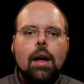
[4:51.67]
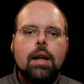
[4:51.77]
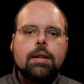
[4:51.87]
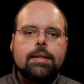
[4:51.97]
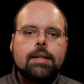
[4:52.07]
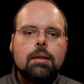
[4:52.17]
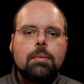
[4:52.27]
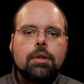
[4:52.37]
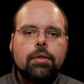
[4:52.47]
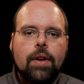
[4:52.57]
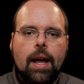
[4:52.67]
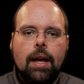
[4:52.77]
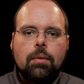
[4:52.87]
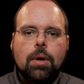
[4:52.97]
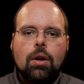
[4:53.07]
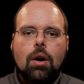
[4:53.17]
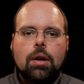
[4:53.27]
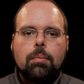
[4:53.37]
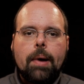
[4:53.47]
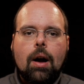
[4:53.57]
In a similar vein, when
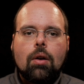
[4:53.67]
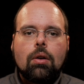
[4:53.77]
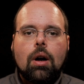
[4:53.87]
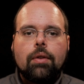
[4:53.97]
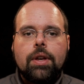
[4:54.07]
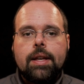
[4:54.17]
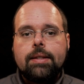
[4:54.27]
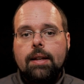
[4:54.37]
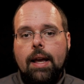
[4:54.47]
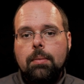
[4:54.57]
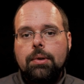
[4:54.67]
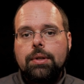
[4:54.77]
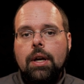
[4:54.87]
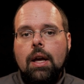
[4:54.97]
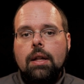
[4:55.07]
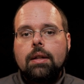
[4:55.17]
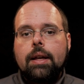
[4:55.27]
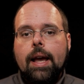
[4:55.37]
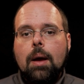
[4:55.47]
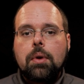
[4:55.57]
auto power off is enabled, the
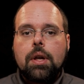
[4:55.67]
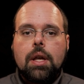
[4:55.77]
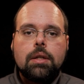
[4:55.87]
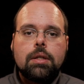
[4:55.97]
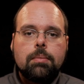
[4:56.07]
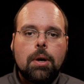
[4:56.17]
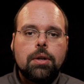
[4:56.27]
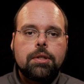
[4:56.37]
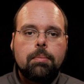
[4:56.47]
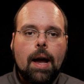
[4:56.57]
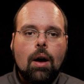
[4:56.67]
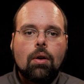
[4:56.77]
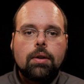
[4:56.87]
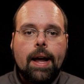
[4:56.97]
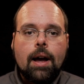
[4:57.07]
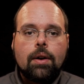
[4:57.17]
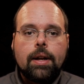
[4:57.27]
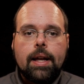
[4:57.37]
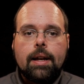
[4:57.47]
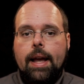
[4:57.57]
camera is supposed to power down
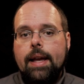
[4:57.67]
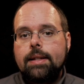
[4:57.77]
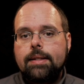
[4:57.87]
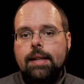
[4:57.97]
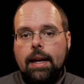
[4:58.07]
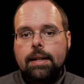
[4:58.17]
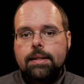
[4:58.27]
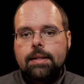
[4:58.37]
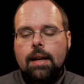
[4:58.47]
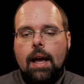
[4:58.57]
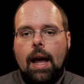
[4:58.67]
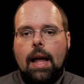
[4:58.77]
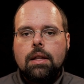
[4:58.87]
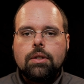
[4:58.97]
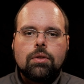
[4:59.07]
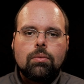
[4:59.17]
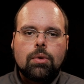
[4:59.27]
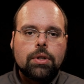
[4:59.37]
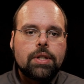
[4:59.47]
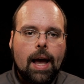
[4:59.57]
in 8 seconds. And this
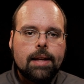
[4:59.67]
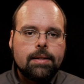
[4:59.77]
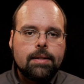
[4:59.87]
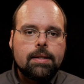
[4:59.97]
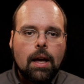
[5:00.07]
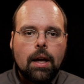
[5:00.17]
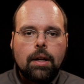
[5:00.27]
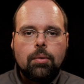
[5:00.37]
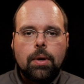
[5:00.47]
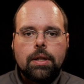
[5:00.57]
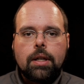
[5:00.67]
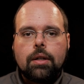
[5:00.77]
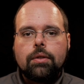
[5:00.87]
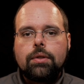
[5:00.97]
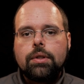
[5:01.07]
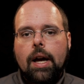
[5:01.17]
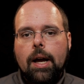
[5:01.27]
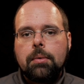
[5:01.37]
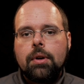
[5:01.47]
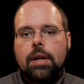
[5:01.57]
works as designed when the interval
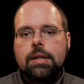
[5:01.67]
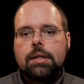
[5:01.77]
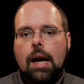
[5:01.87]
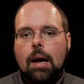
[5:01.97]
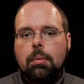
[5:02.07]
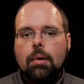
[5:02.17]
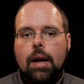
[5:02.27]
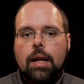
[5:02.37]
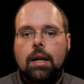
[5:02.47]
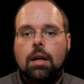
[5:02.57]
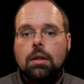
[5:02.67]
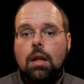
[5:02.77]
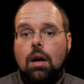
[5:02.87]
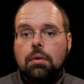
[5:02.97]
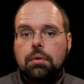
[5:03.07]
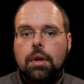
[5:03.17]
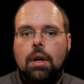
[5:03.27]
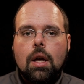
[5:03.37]
timer is operating alone,